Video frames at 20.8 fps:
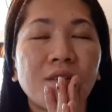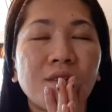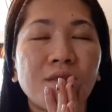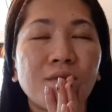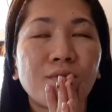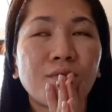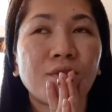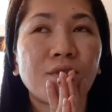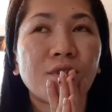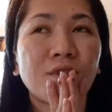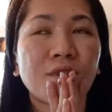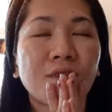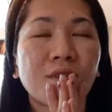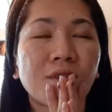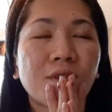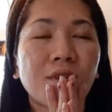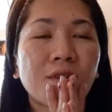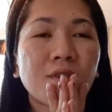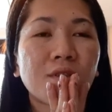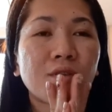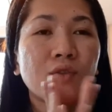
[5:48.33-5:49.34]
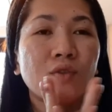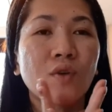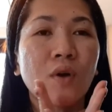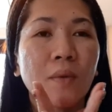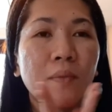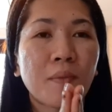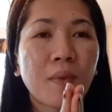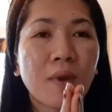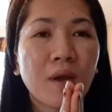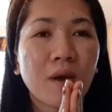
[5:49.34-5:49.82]
I'm very excited to
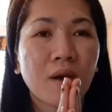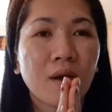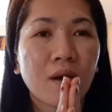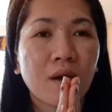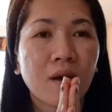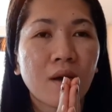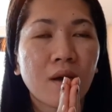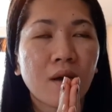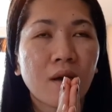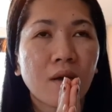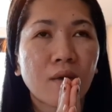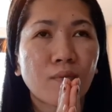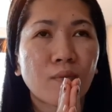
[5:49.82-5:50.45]
apply,